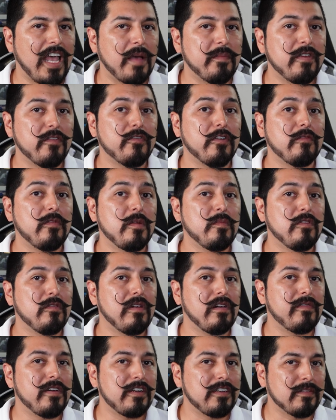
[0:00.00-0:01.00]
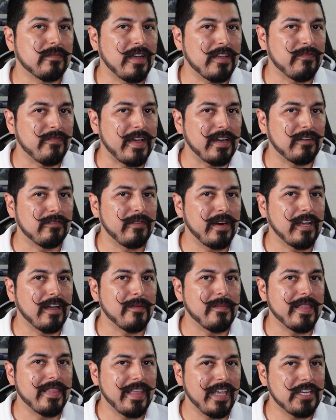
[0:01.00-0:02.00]
And before we move over to my final
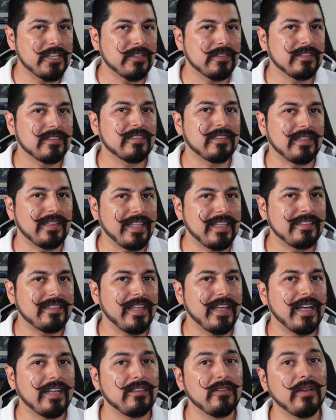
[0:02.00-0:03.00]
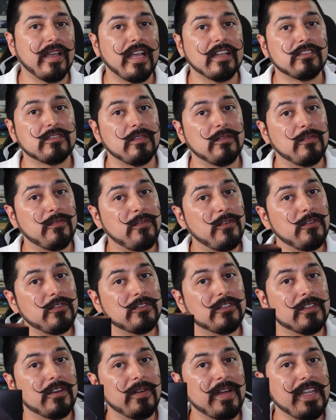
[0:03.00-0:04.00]
recommendations, let's take a look at some full
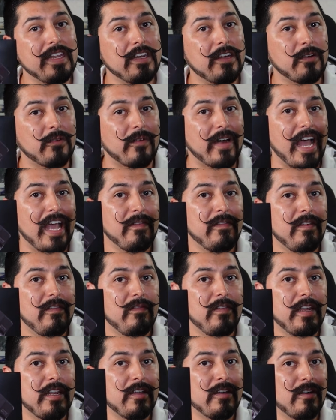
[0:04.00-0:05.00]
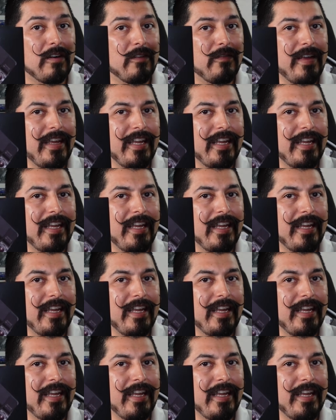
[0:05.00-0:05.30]
screen driving video of